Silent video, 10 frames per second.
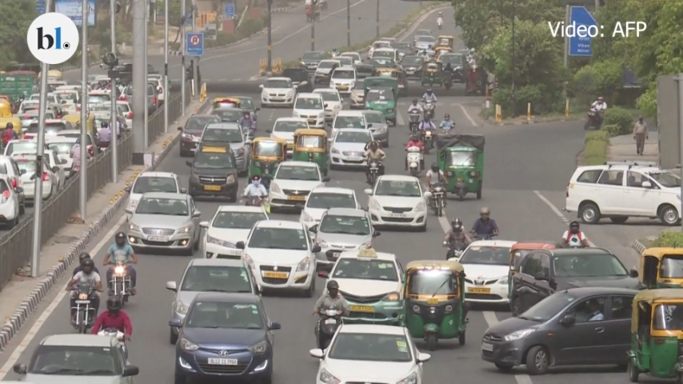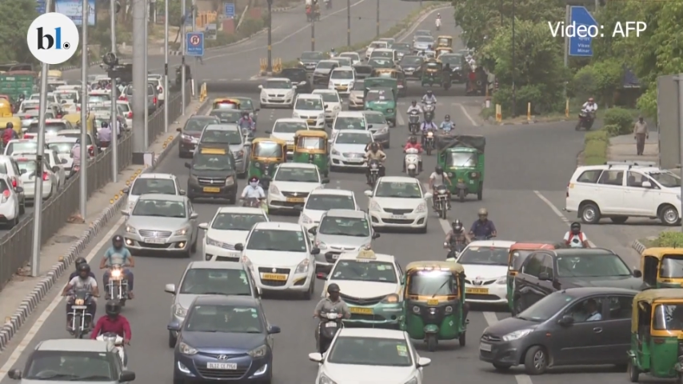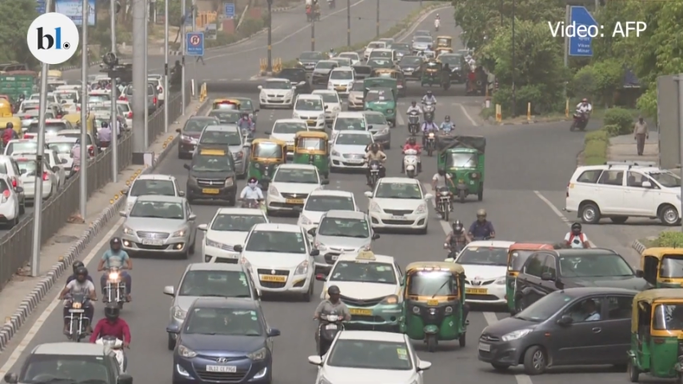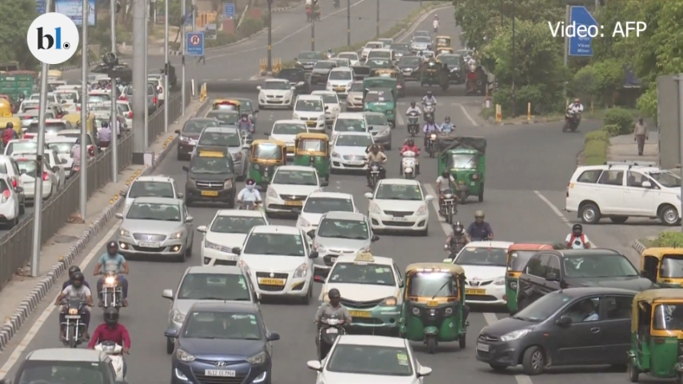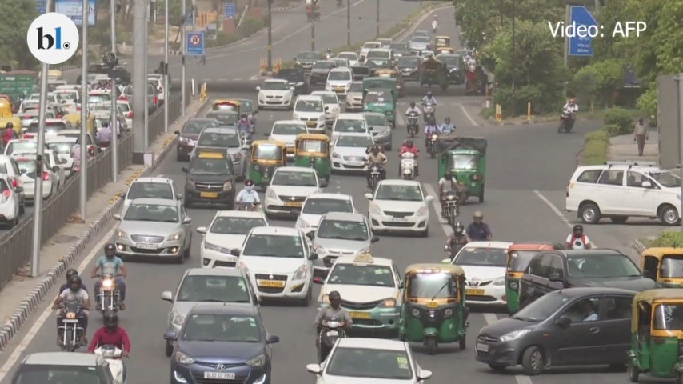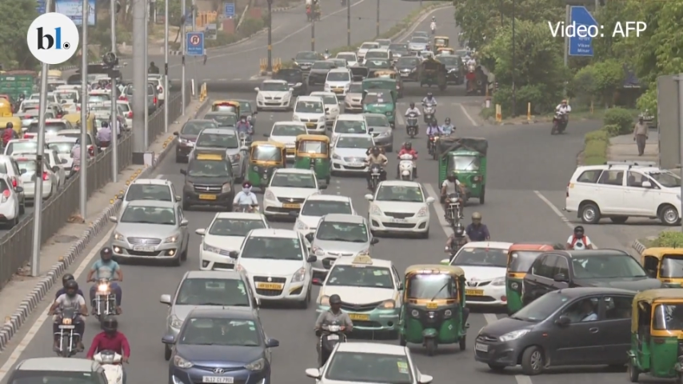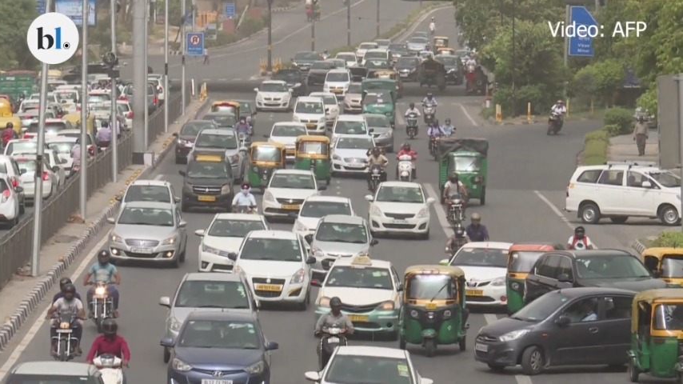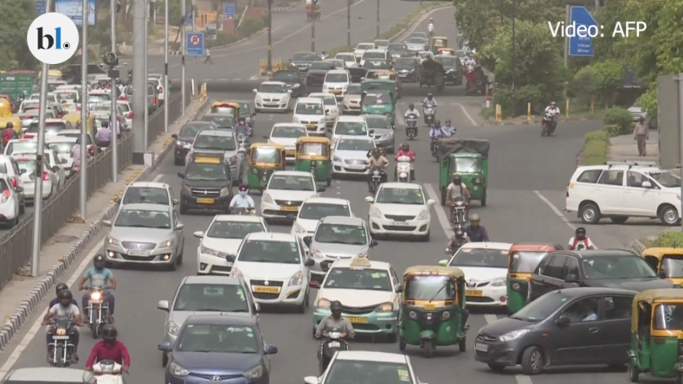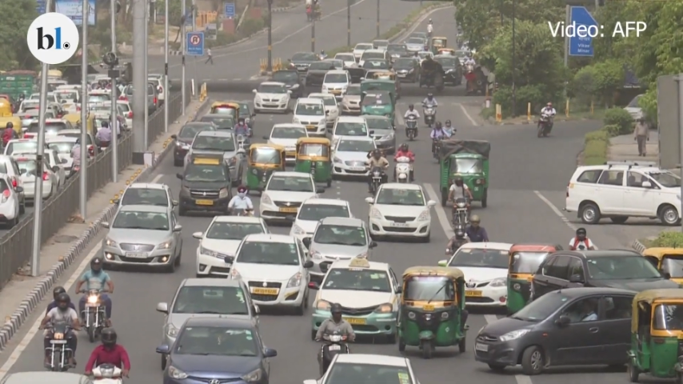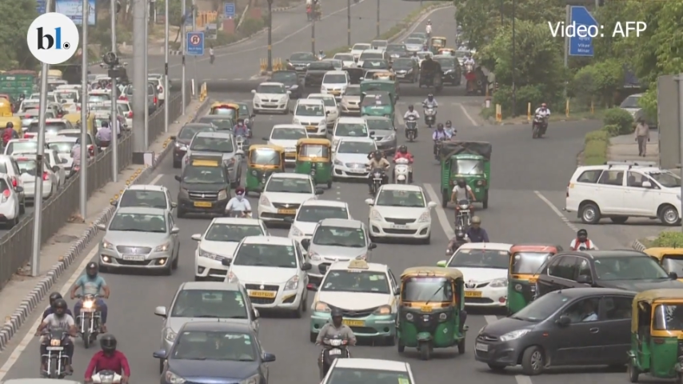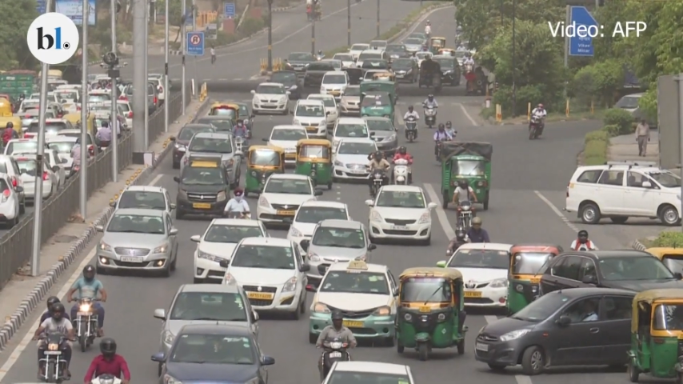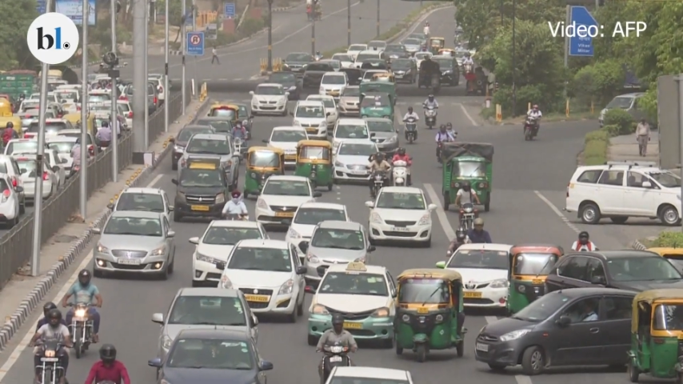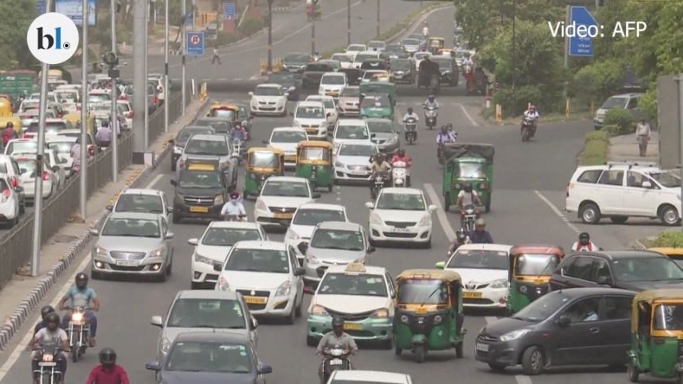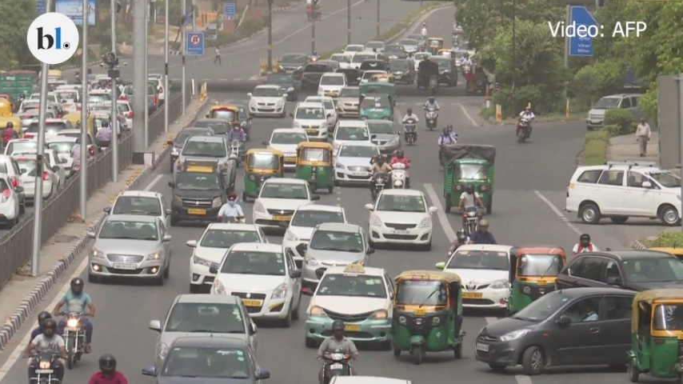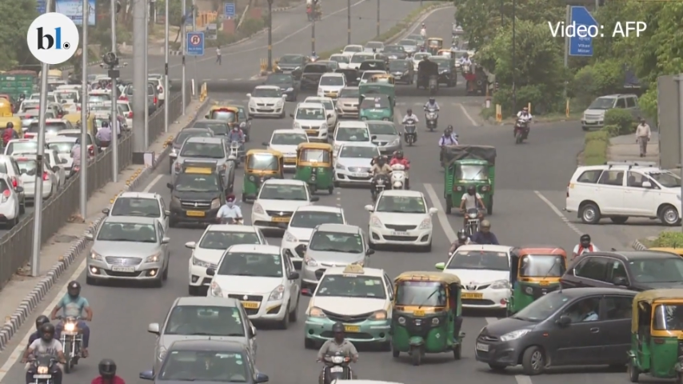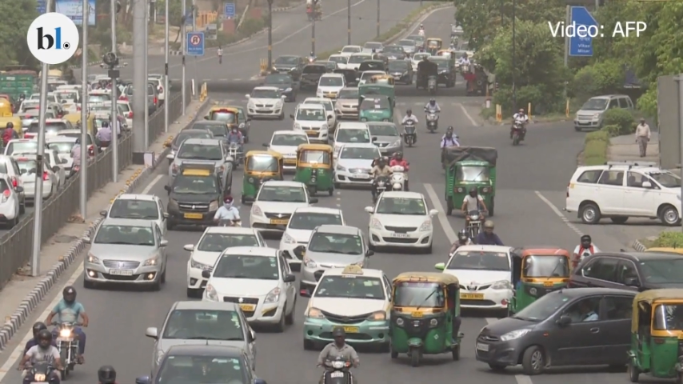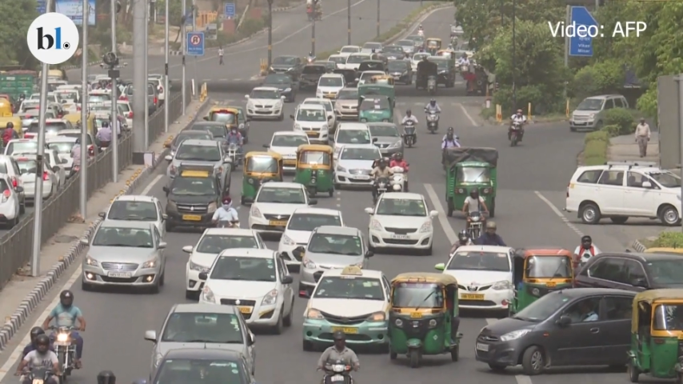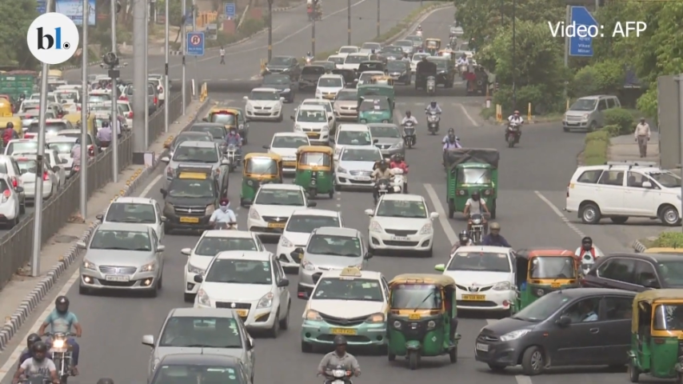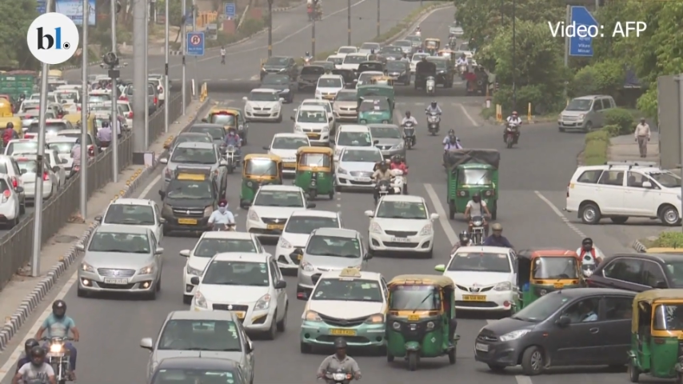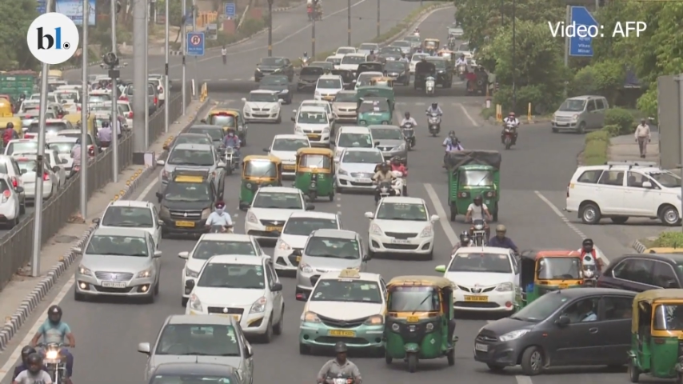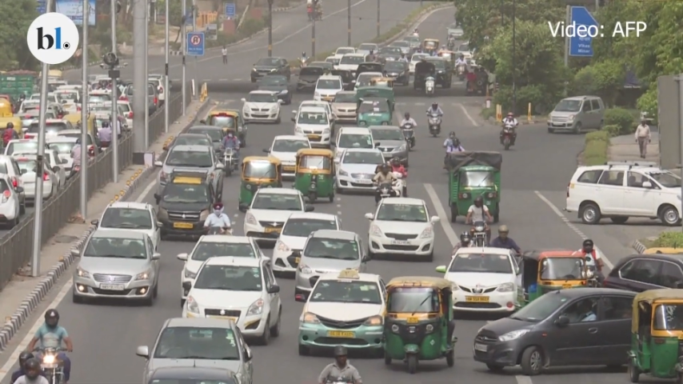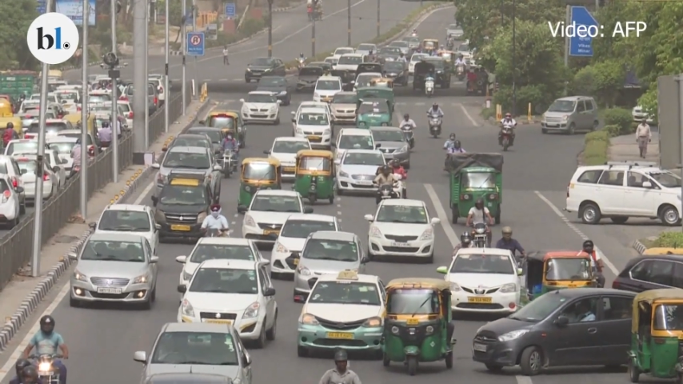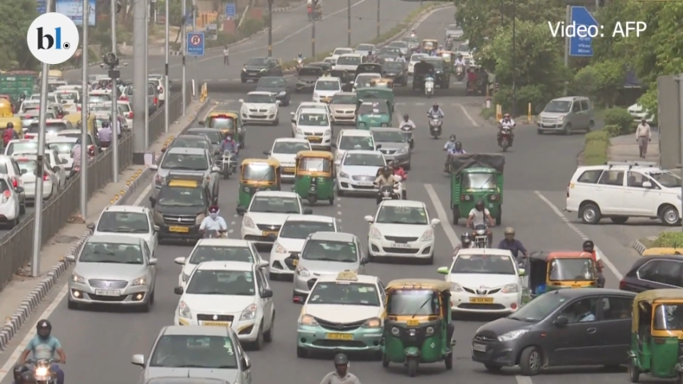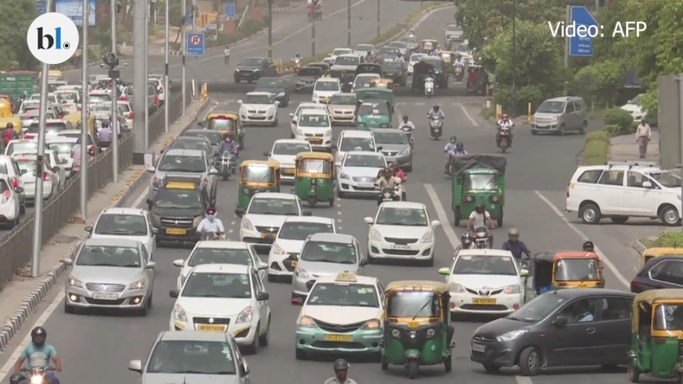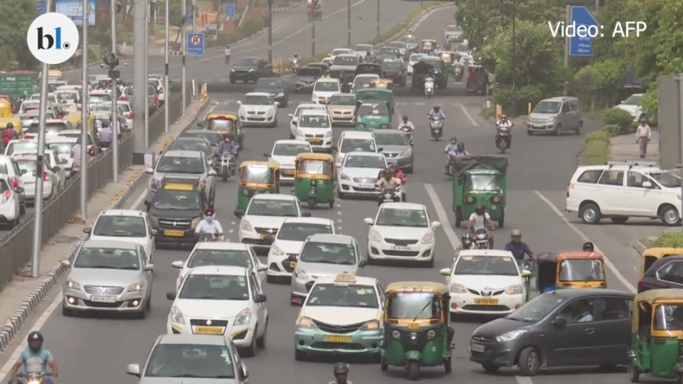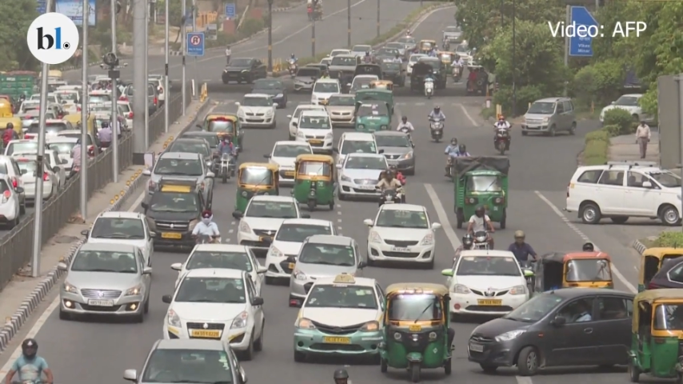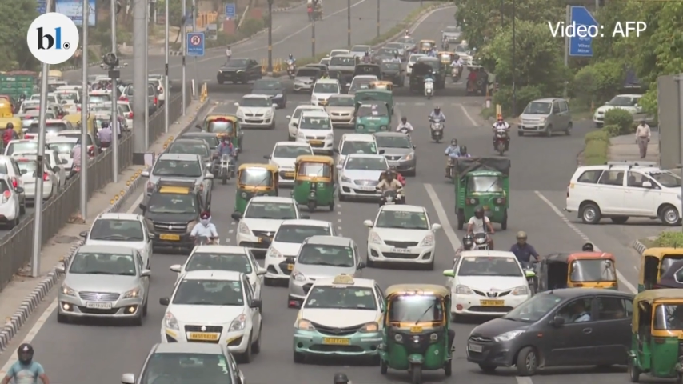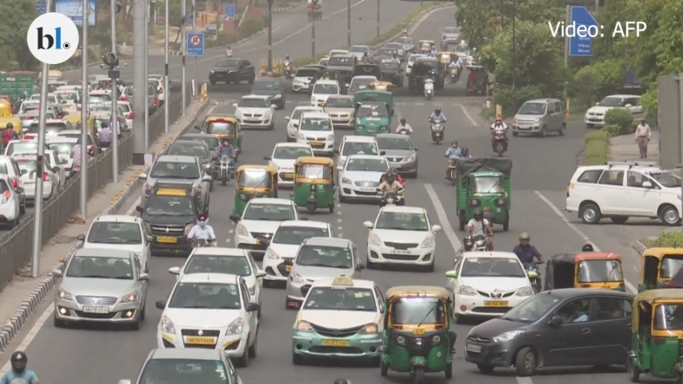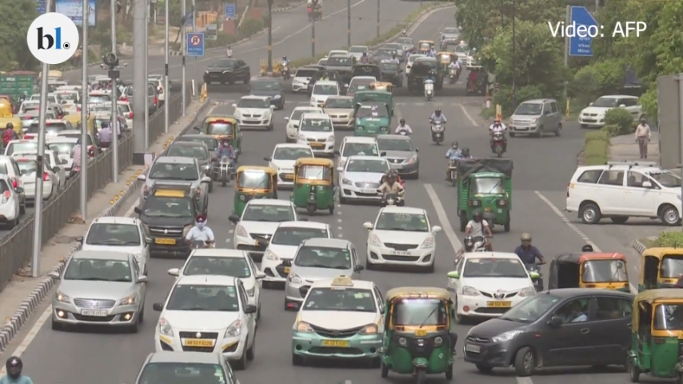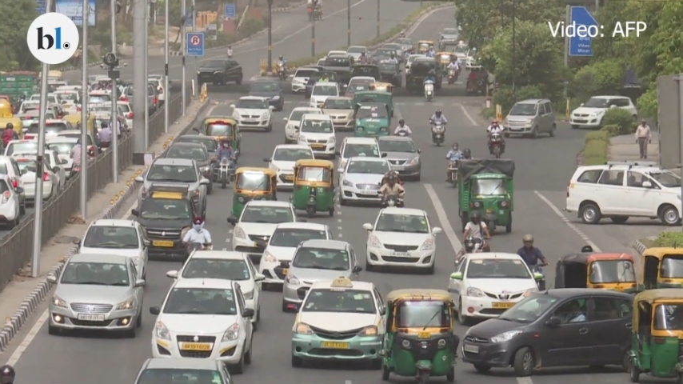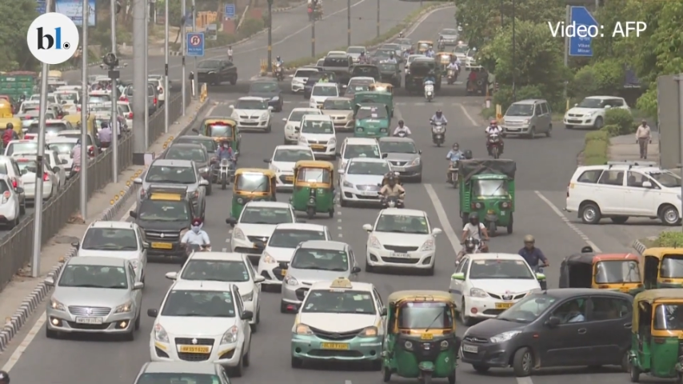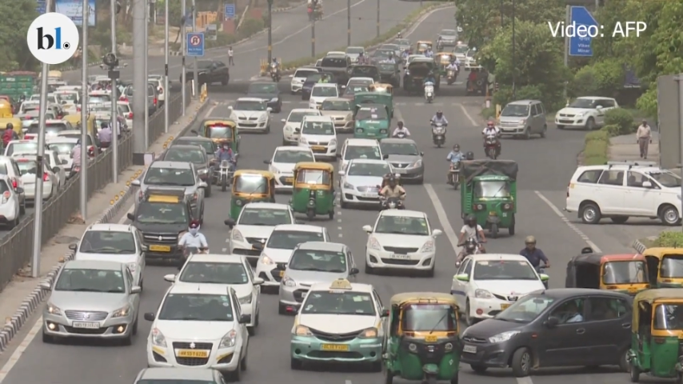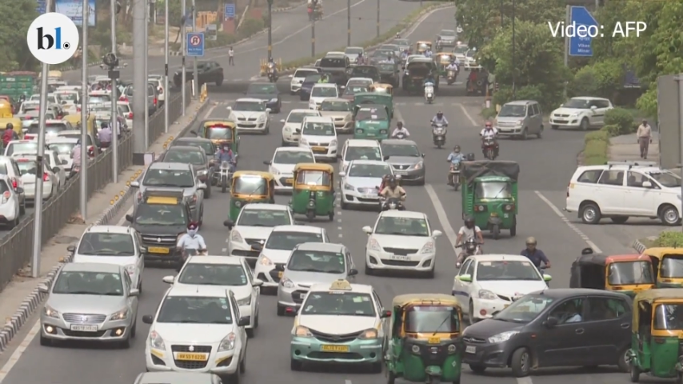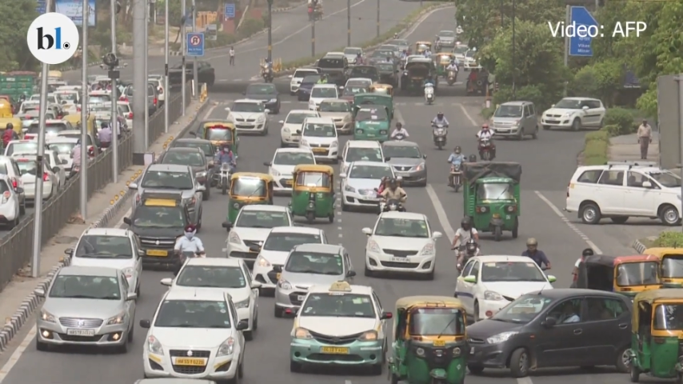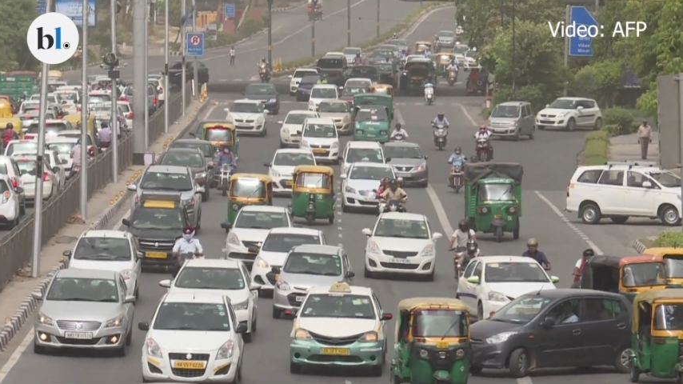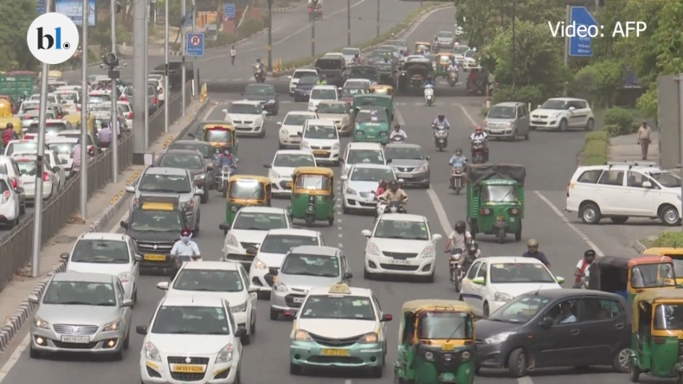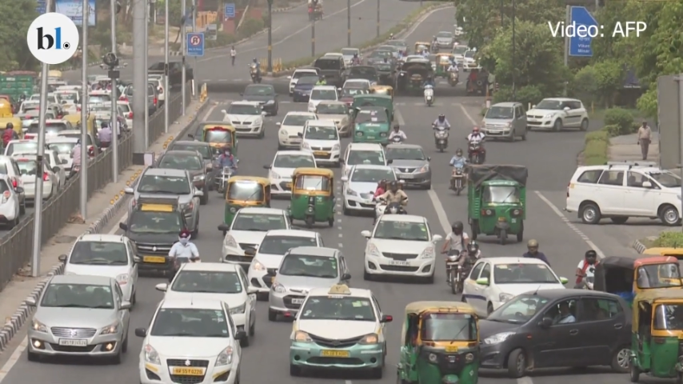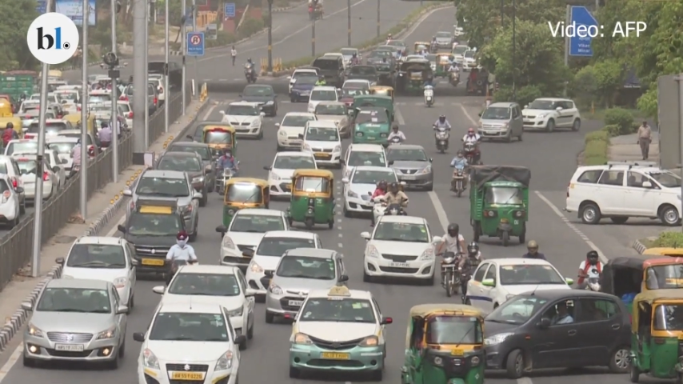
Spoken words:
[unreadable: no face in view]